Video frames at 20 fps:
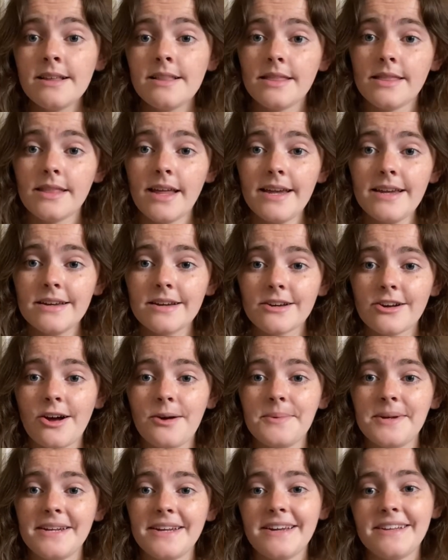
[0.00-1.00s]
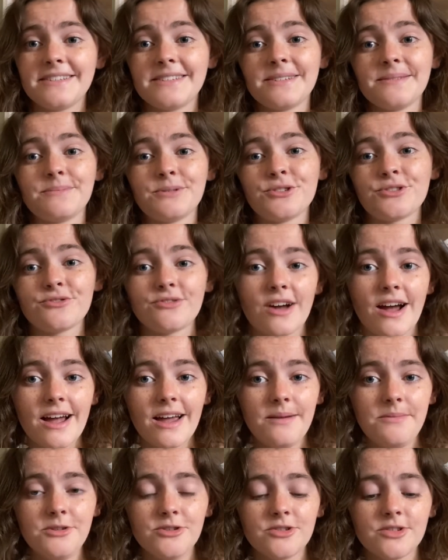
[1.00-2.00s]
Like, comment, and
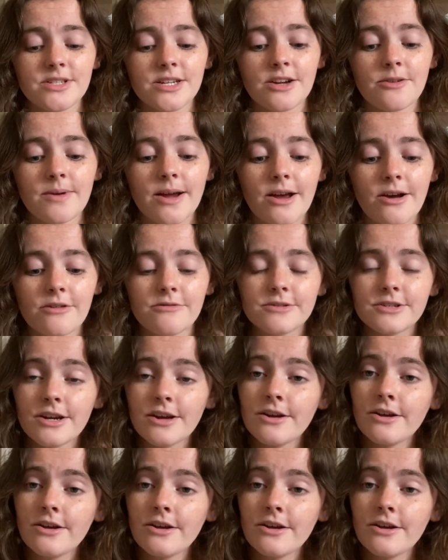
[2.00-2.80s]
subscribe to stick around.